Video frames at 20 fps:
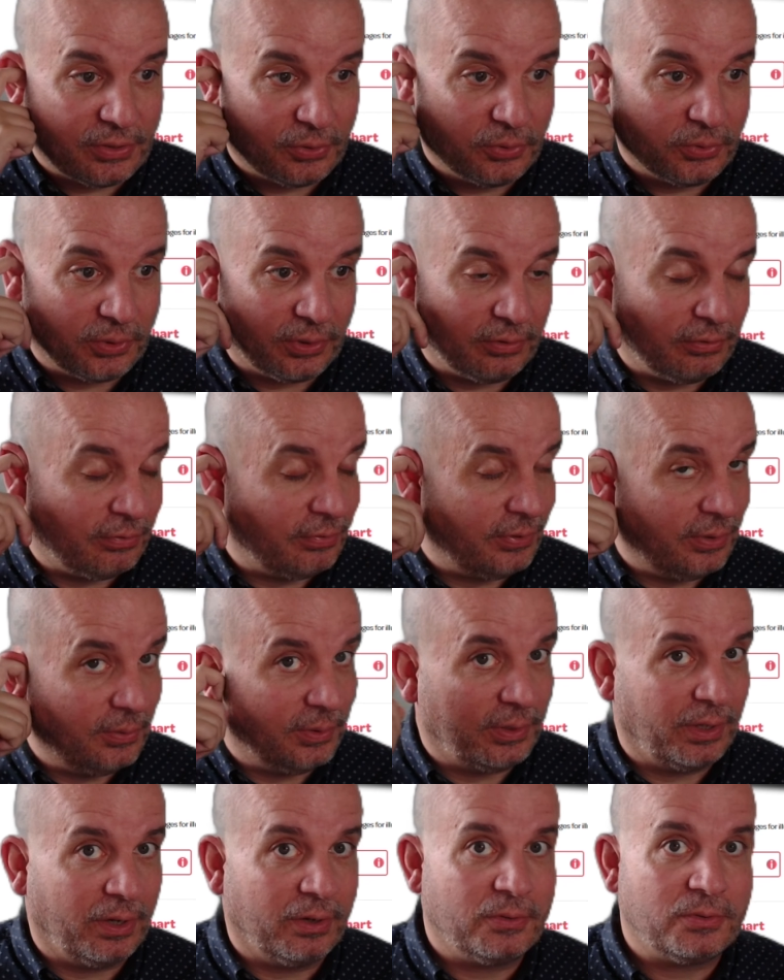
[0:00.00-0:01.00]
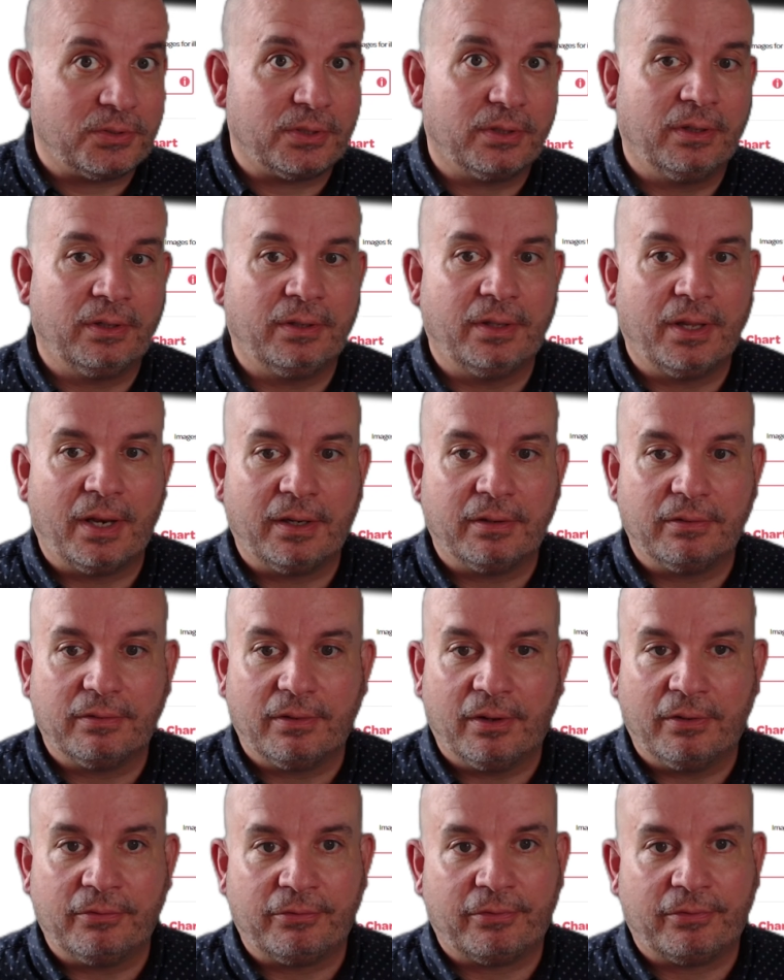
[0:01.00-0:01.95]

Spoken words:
ordered a few of those and then